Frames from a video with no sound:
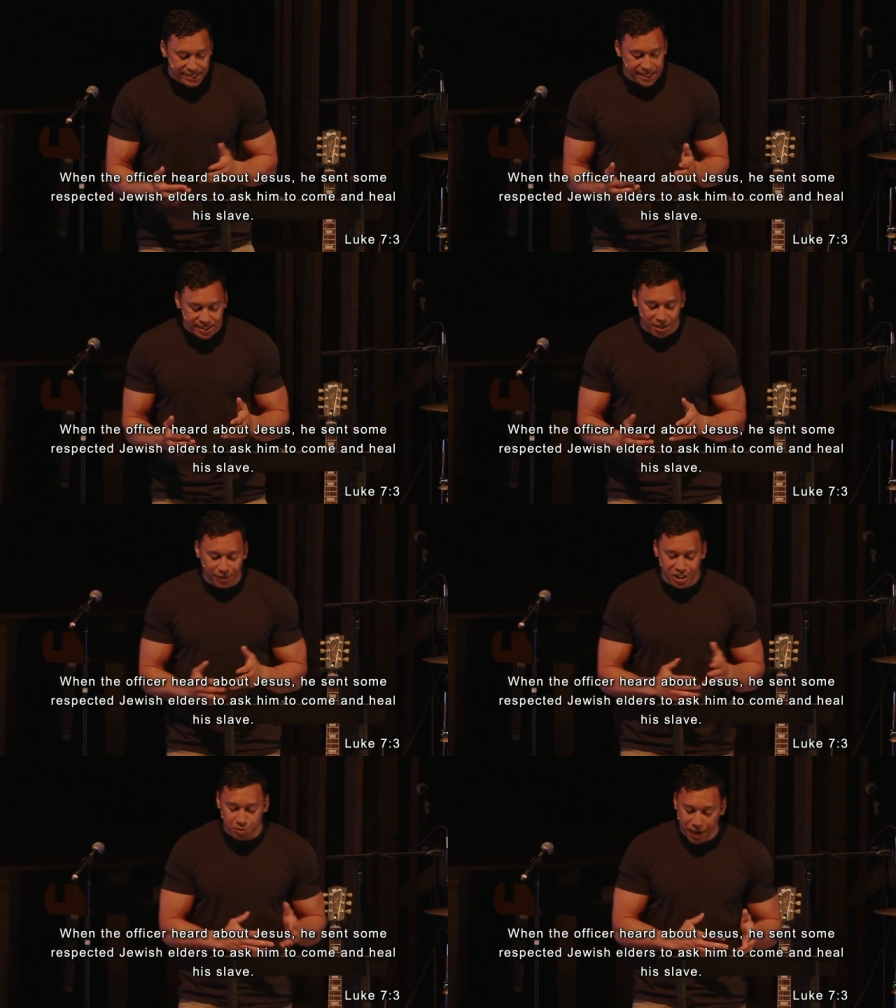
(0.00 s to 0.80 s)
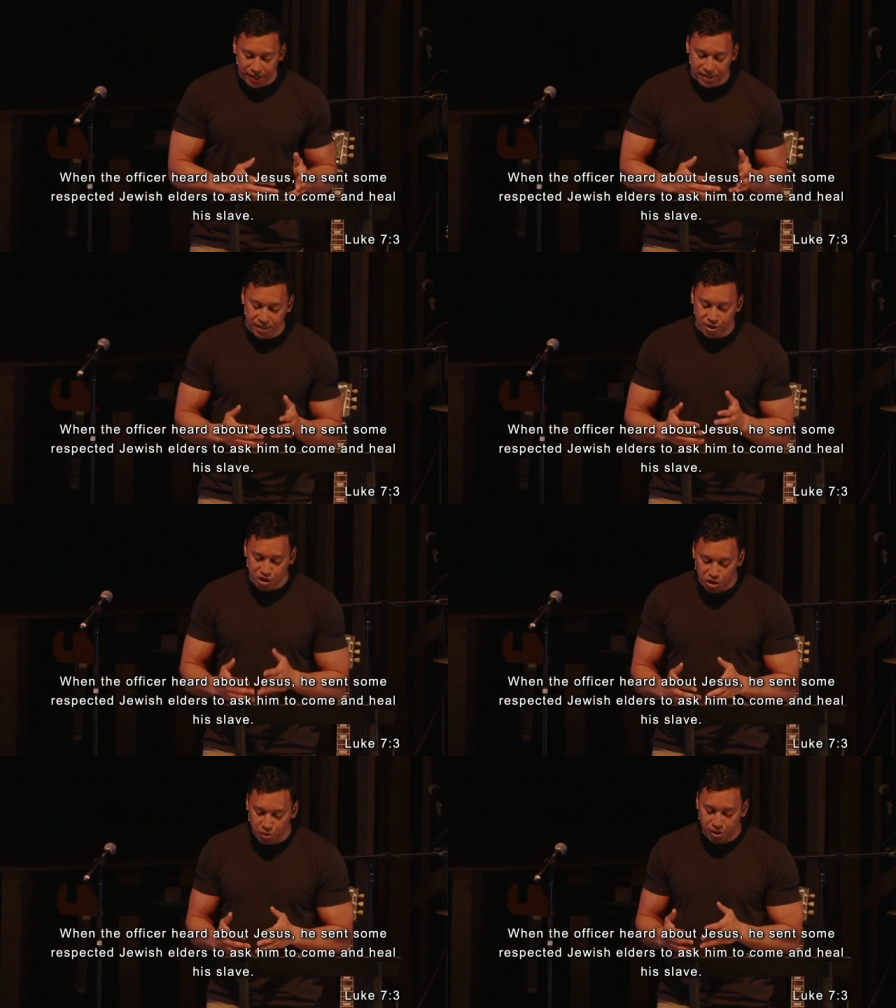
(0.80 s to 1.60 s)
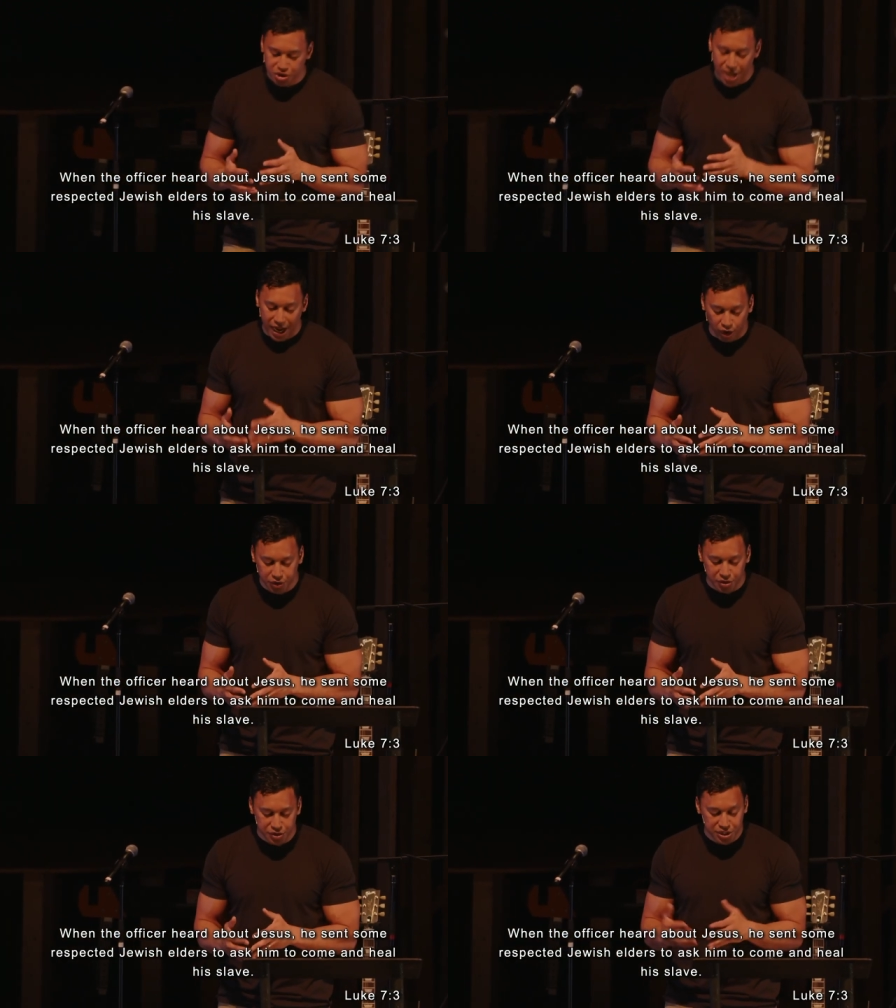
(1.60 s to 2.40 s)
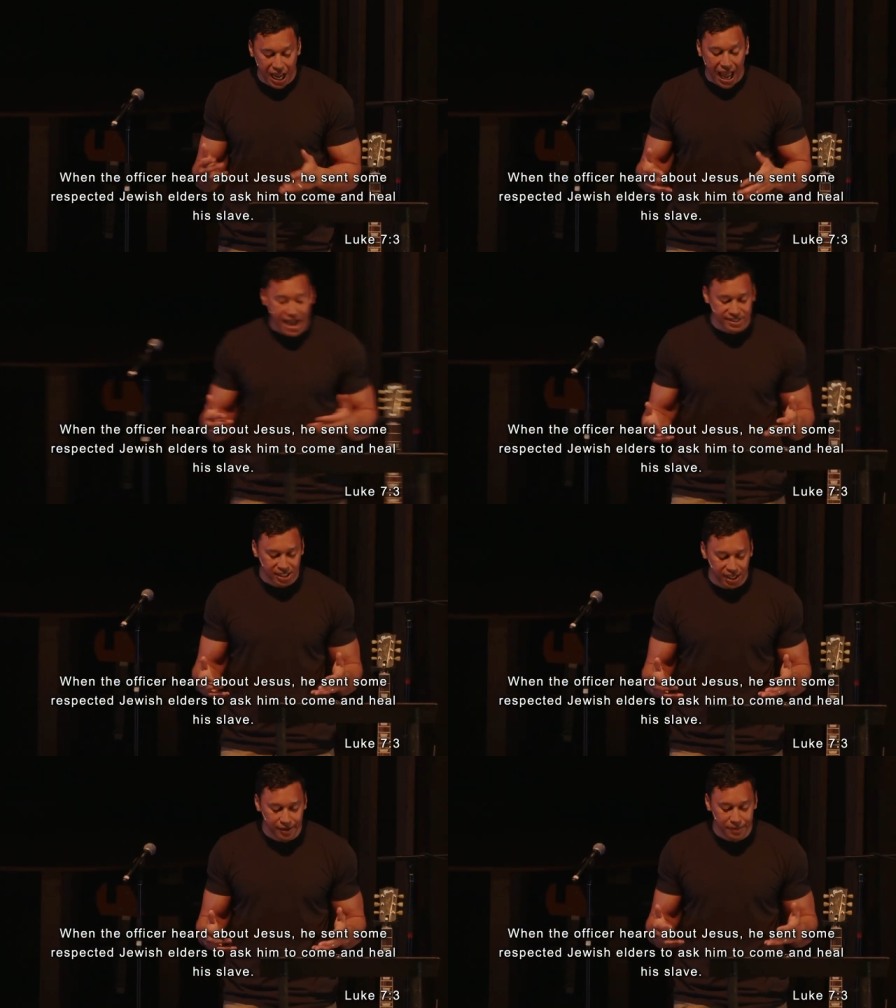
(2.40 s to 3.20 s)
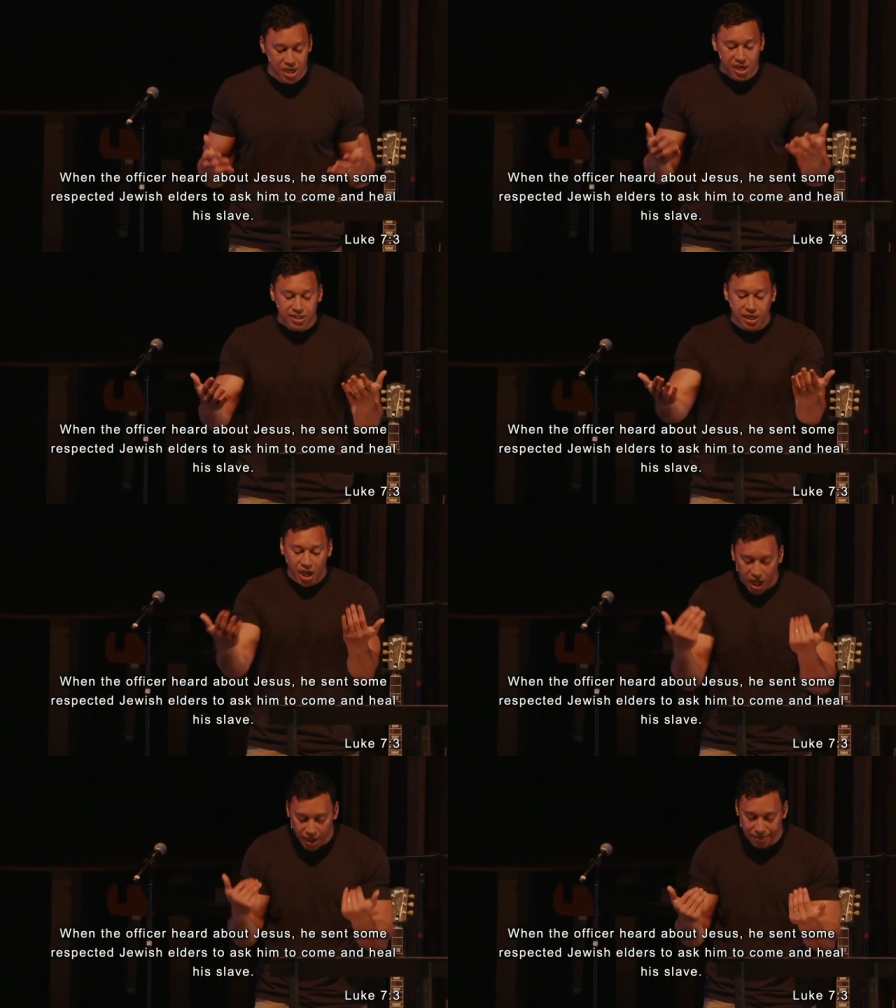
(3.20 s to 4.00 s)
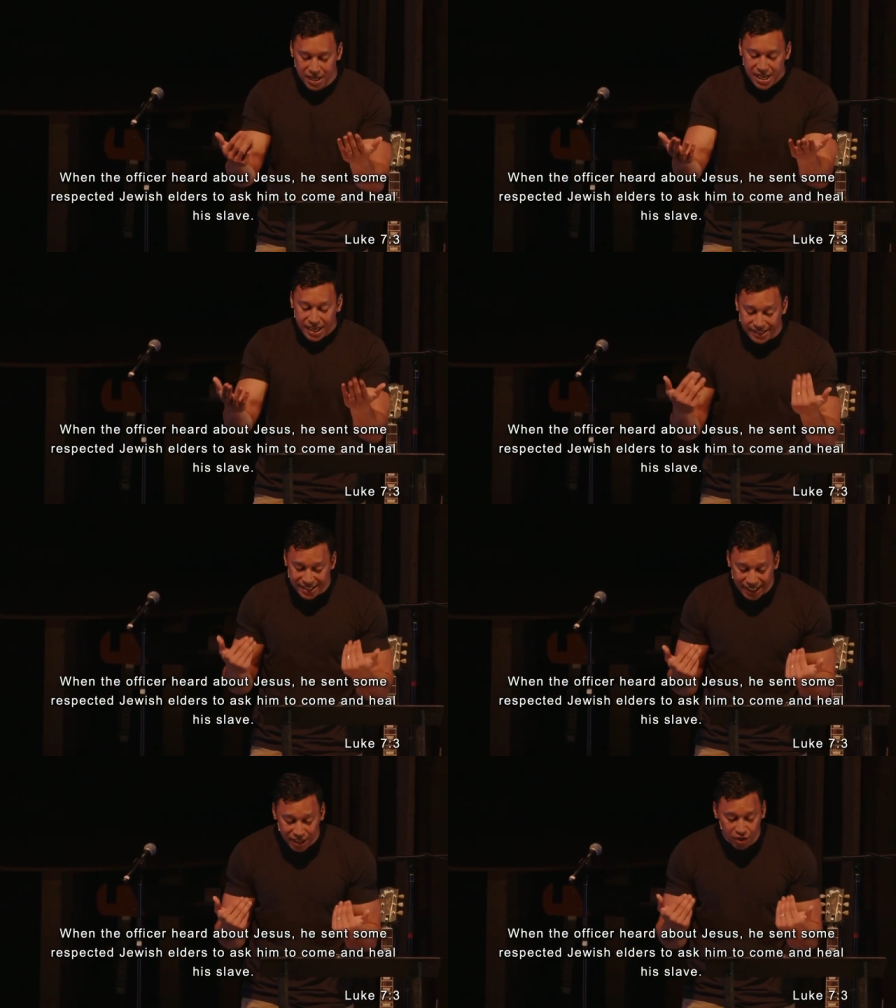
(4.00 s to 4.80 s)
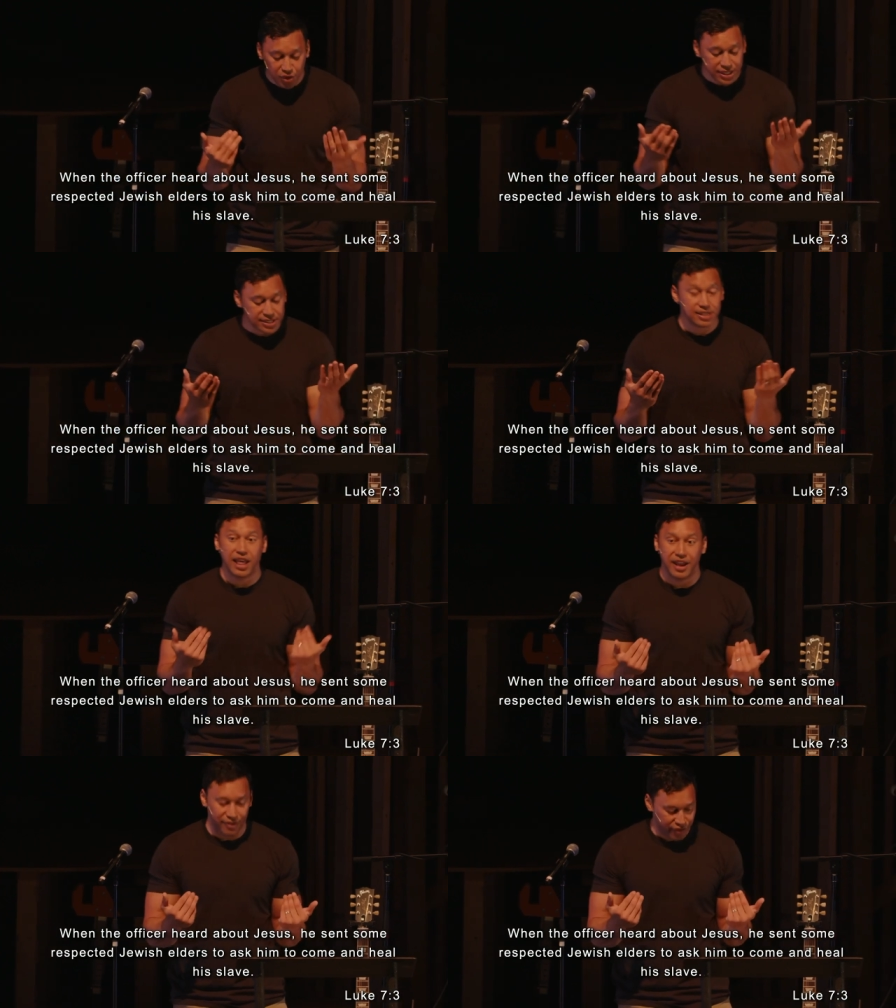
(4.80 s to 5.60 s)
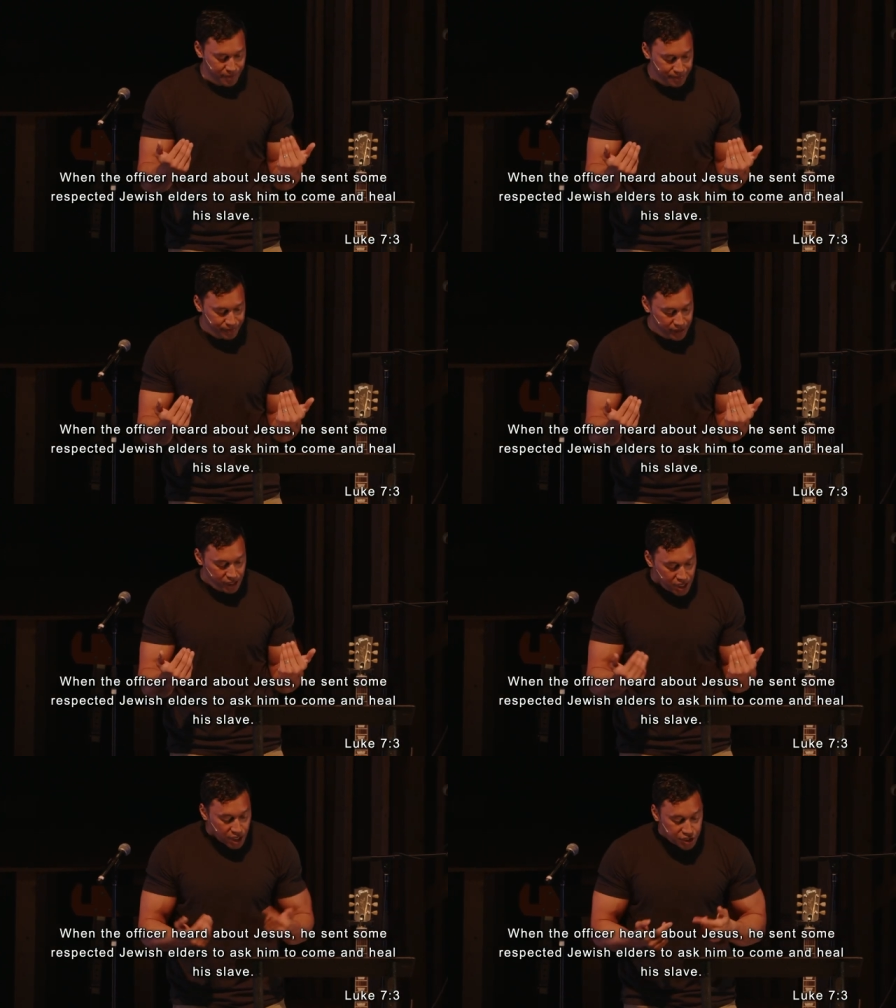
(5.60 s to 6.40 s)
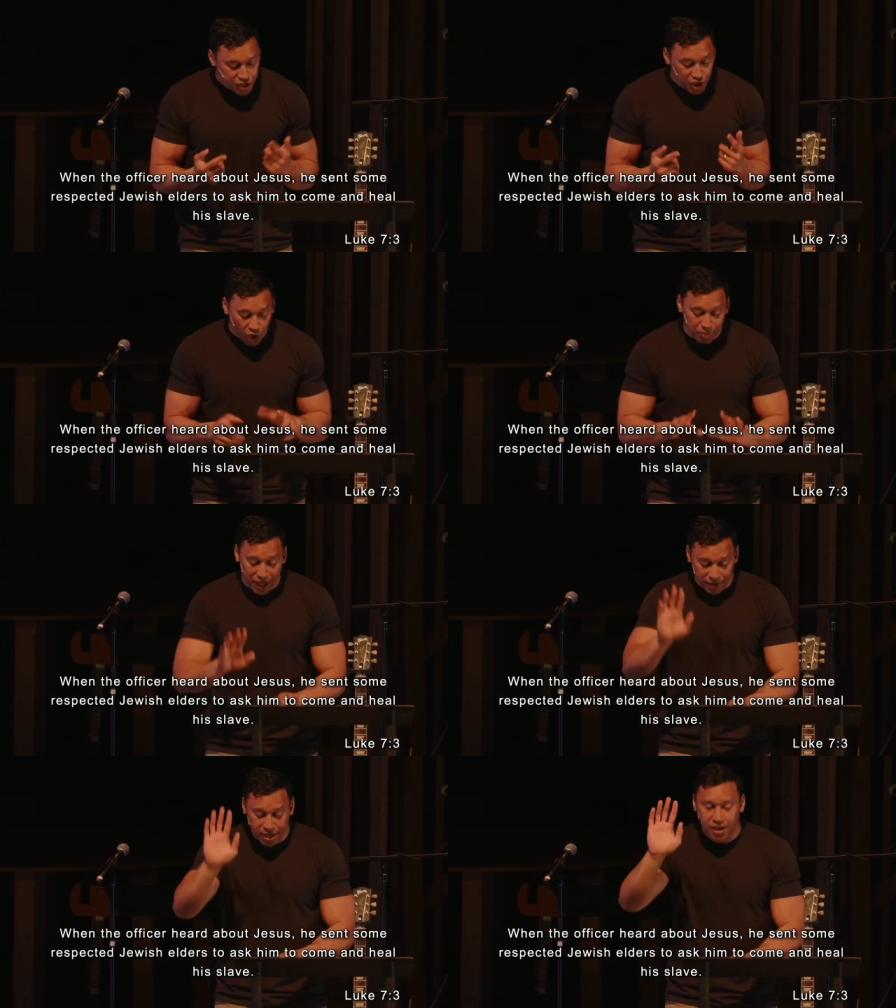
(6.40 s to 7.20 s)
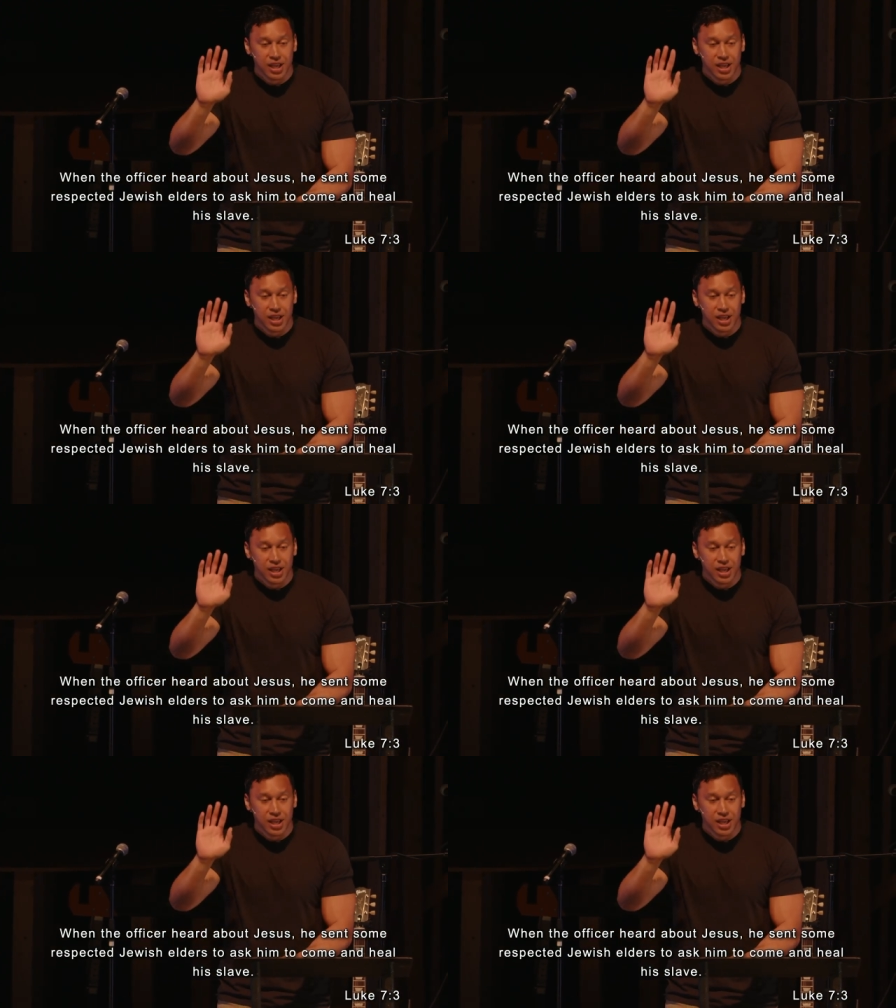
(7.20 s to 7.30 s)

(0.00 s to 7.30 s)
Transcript: he sent some respected Jewish elders to ask him to come and to heal his slave. So, but